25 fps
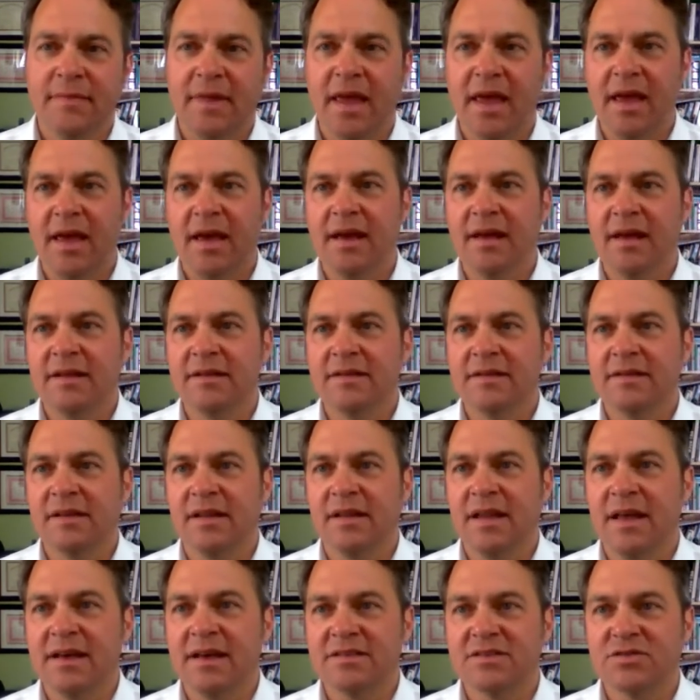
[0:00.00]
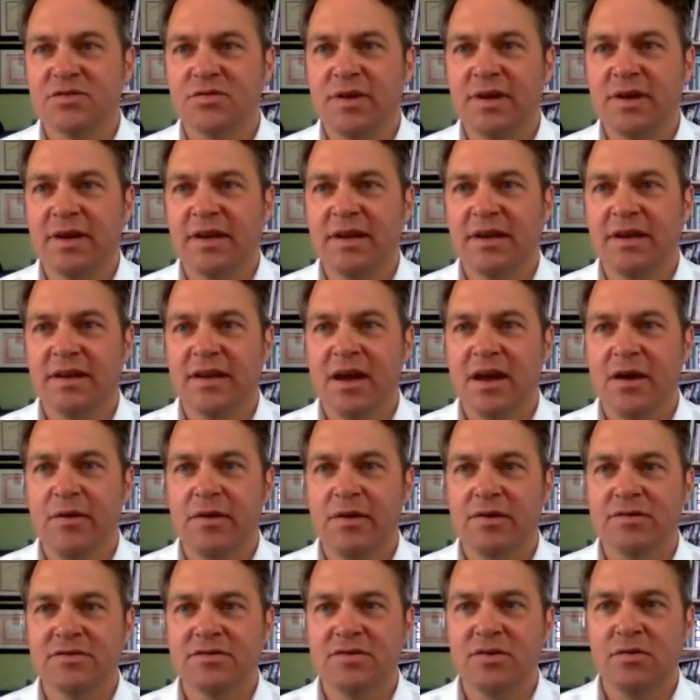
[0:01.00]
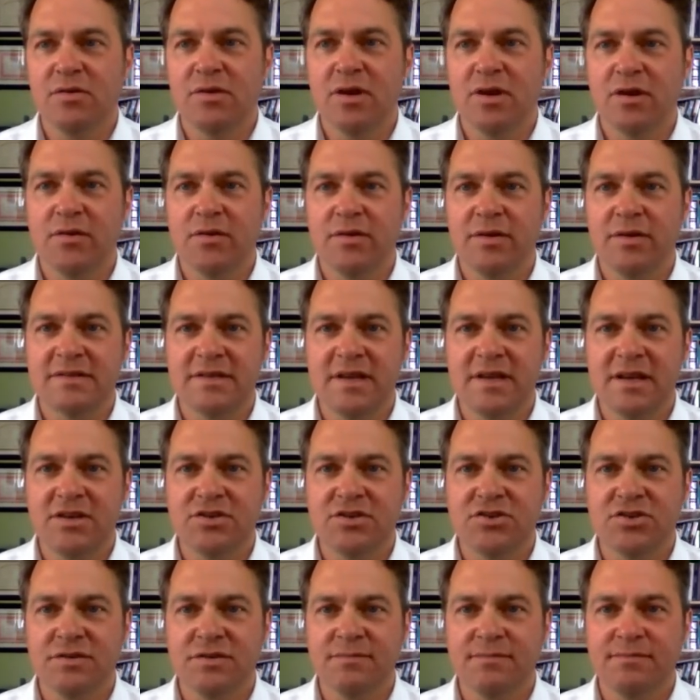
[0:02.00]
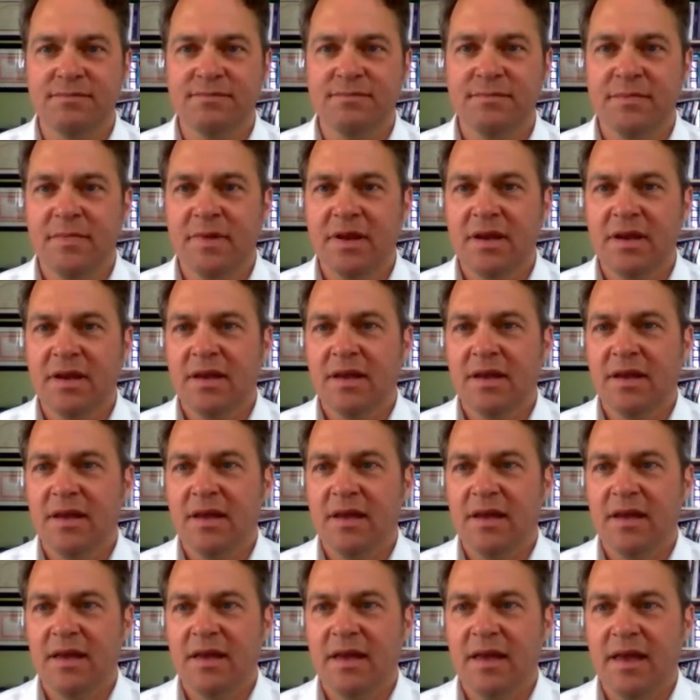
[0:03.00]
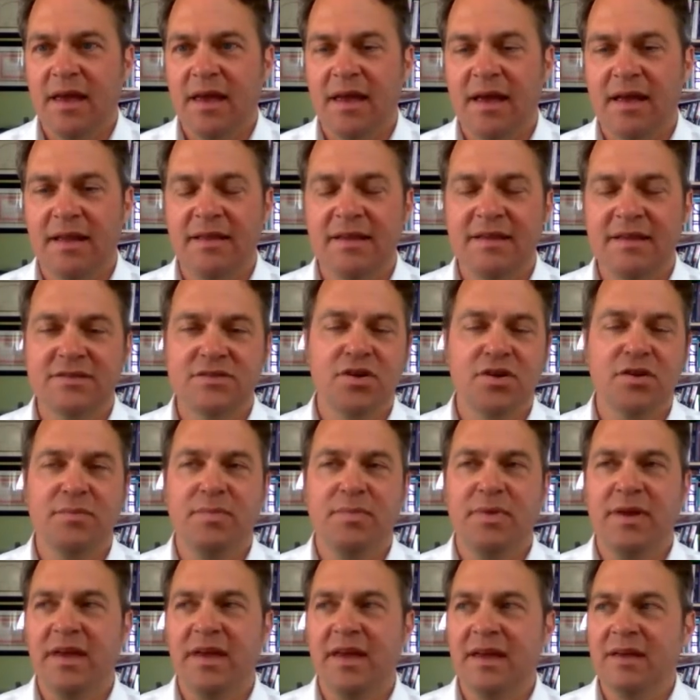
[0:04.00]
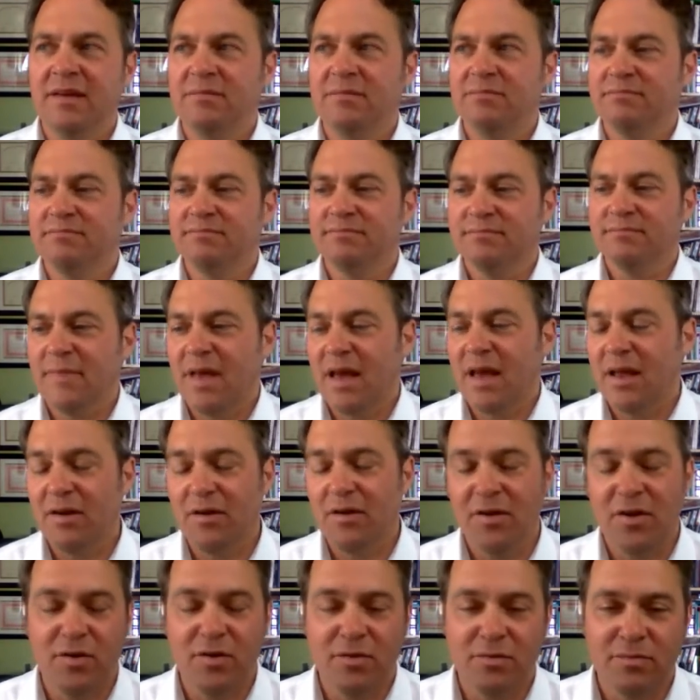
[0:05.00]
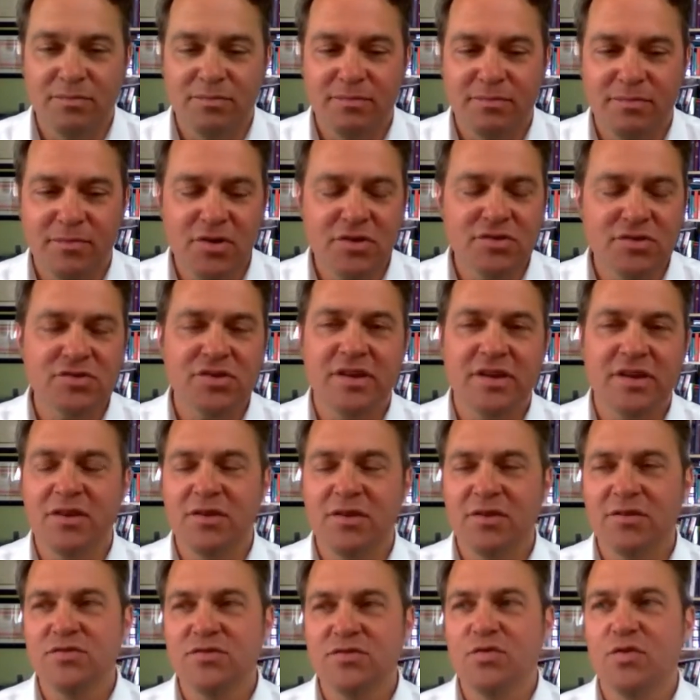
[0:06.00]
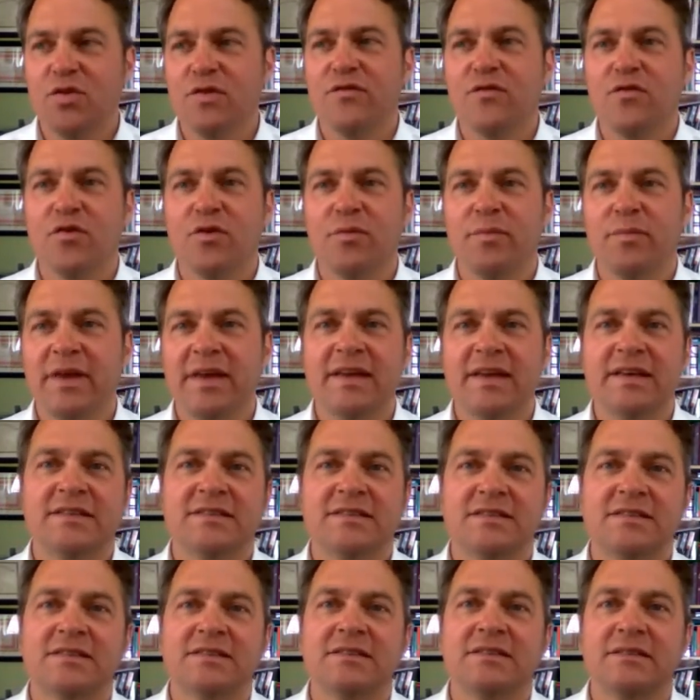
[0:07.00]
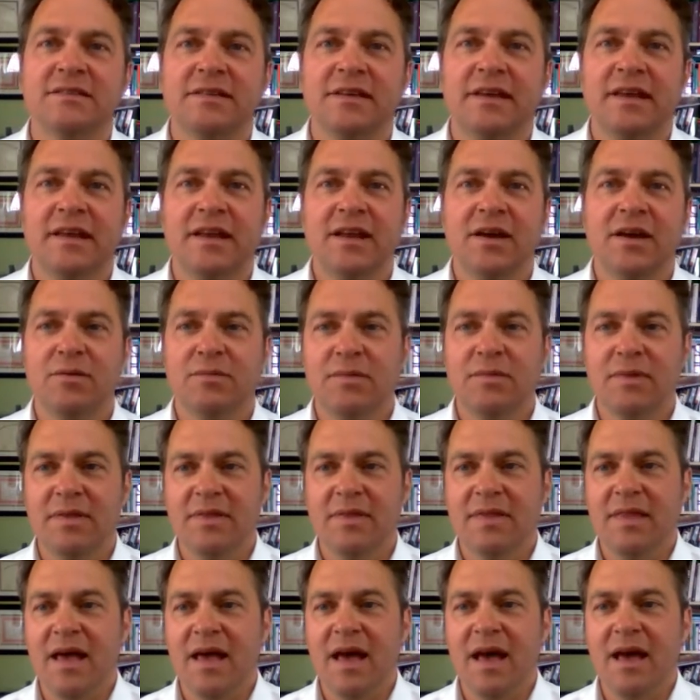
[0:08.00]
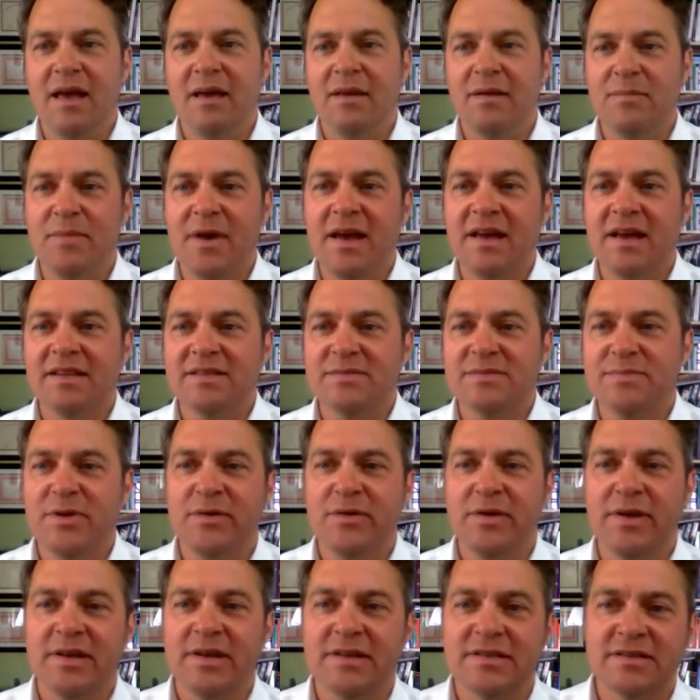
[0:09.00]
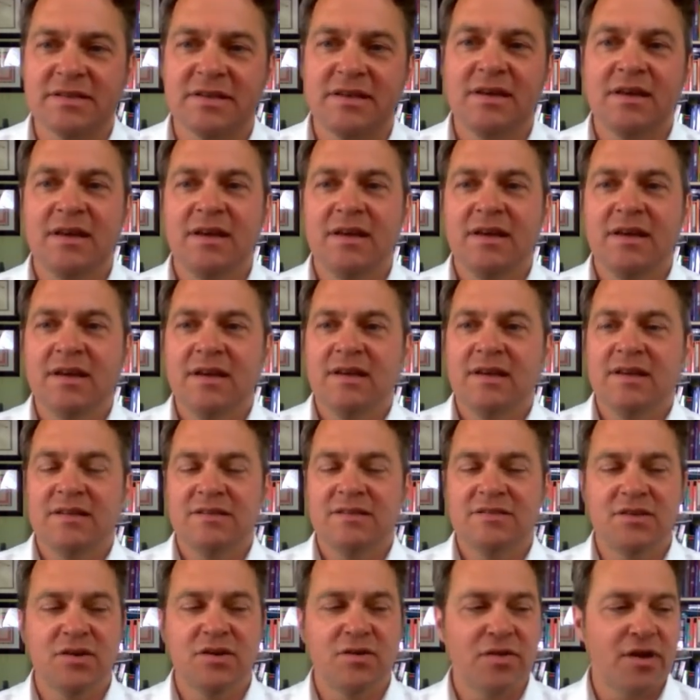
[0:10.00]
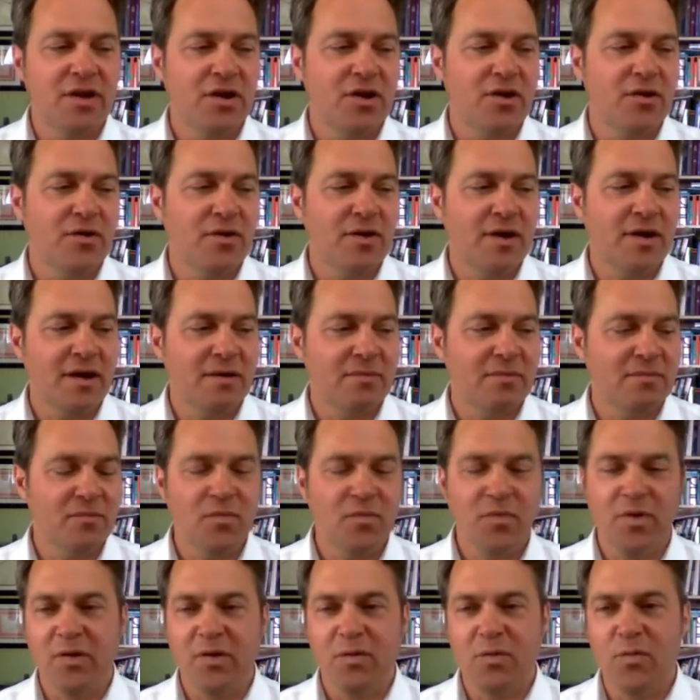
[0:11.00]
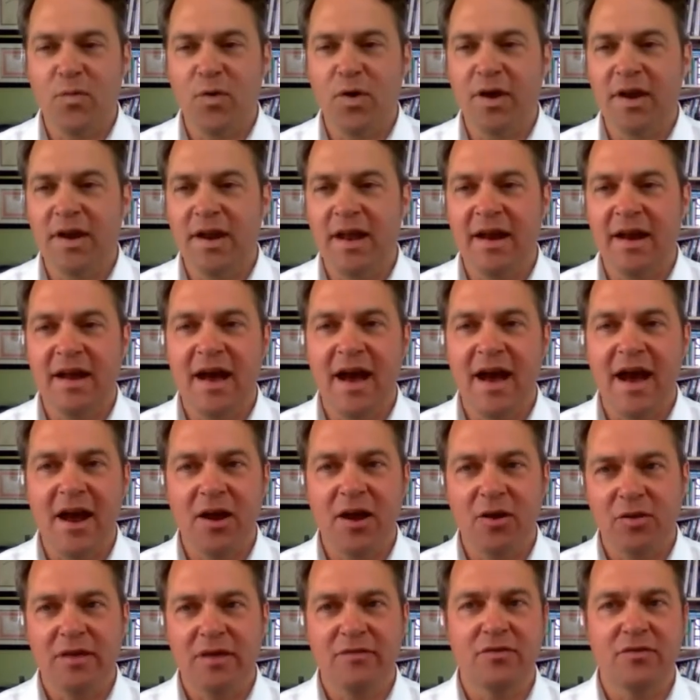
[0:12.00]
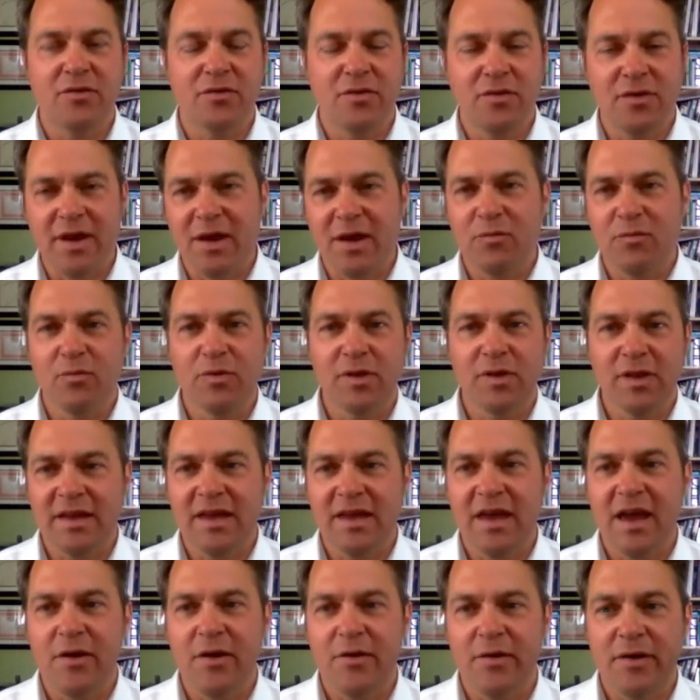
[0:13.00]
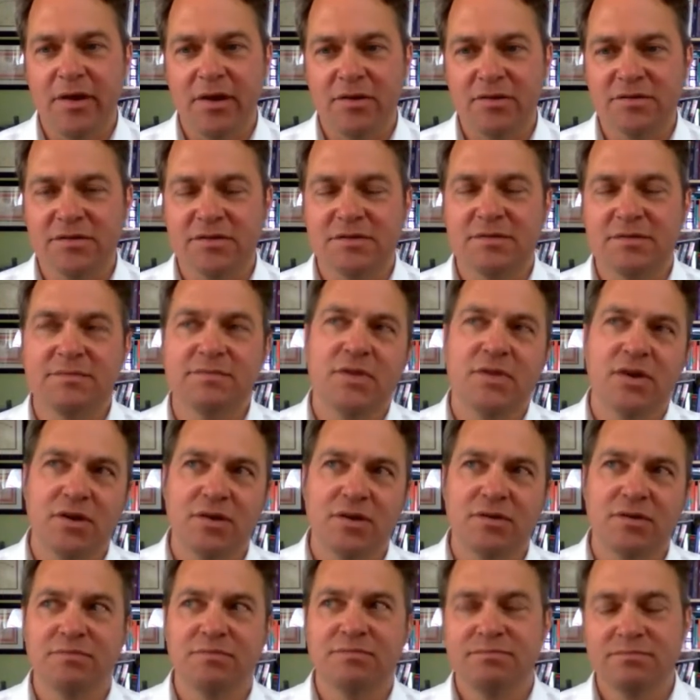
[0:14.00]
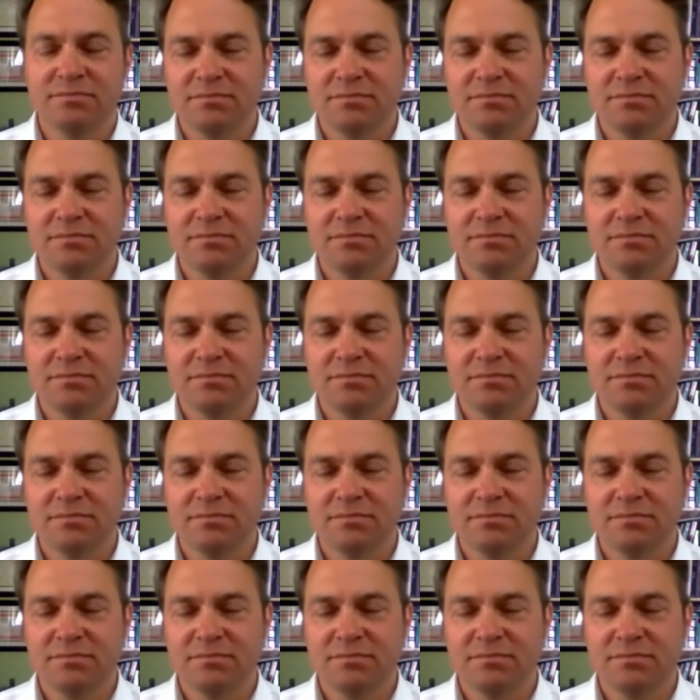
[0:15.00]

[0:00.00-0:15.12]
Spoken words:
And the last screen, carriers no longer at station. And these could be, I don't know, usually they're 204Bs, you know, in my experience. So they're working at a higher level. They're not really carriers. They're